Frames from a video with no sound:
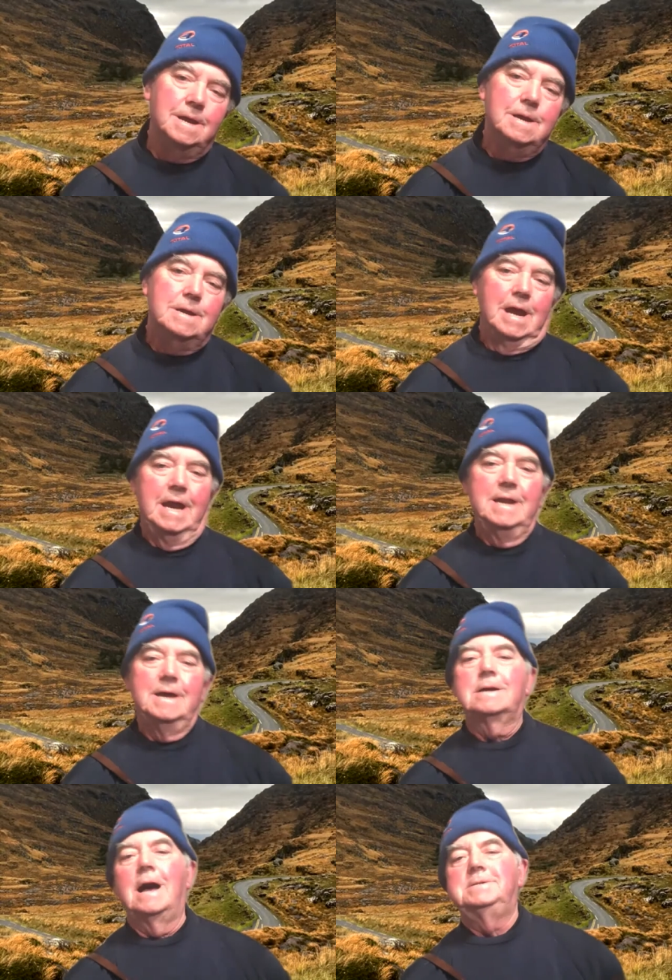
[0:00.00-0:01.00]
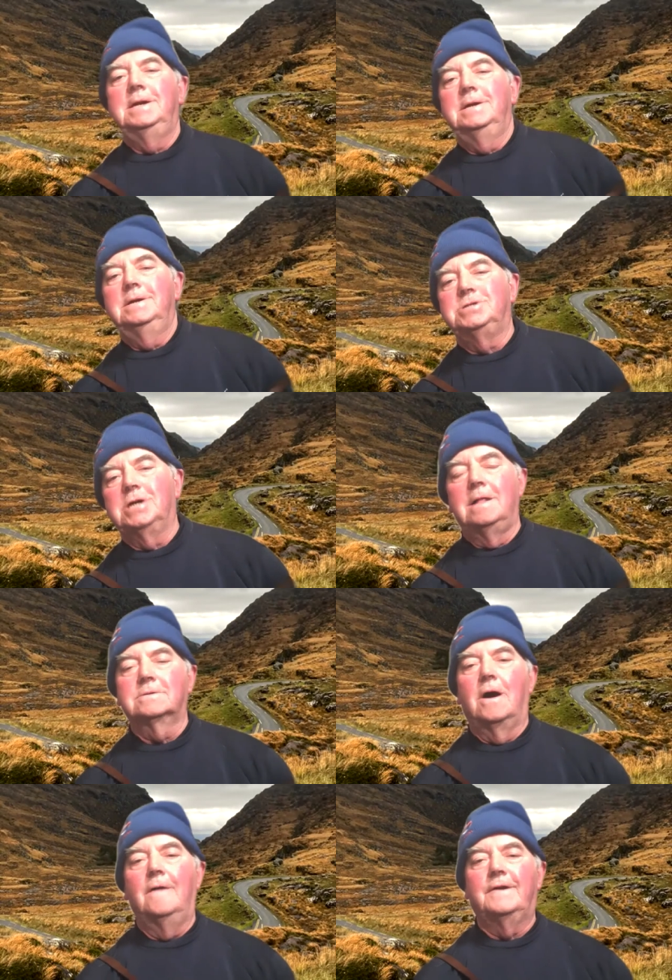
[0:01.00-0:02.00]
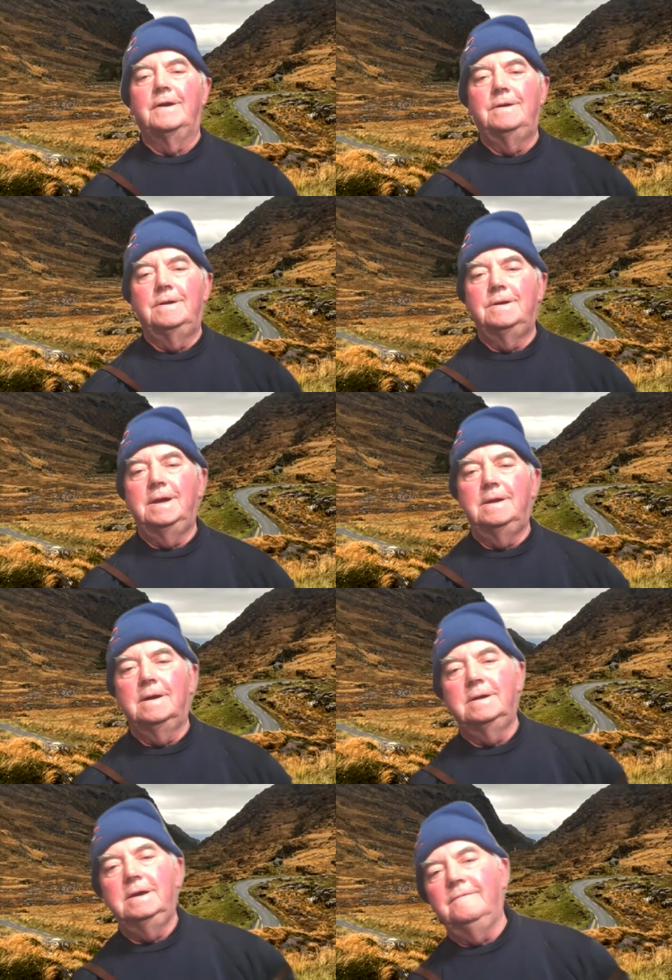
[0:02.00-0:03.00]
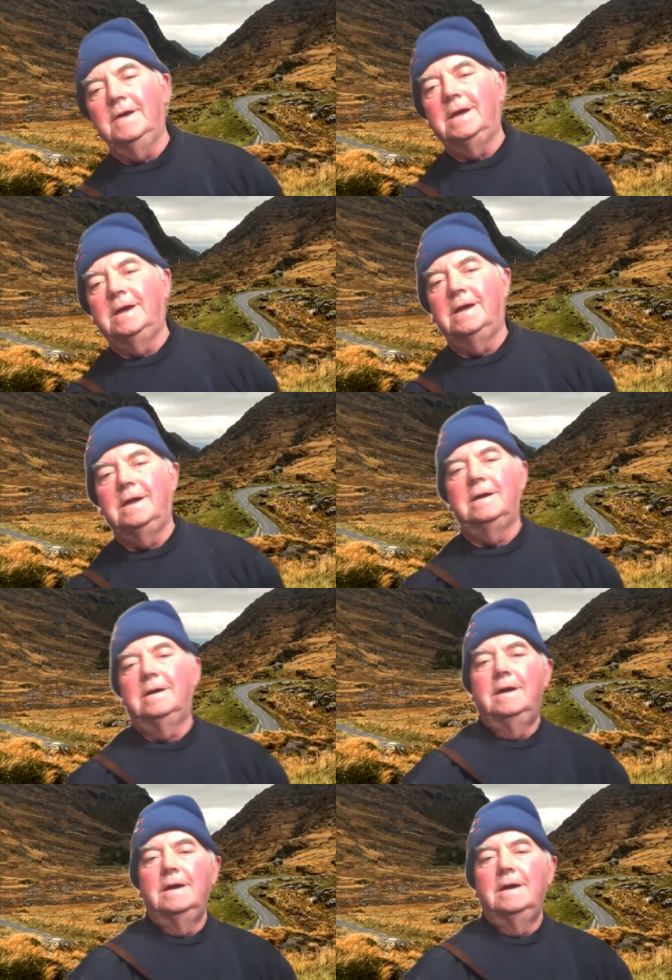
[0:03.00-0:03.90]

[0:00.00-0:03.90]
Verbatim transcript: In a cottage down covered in ivy,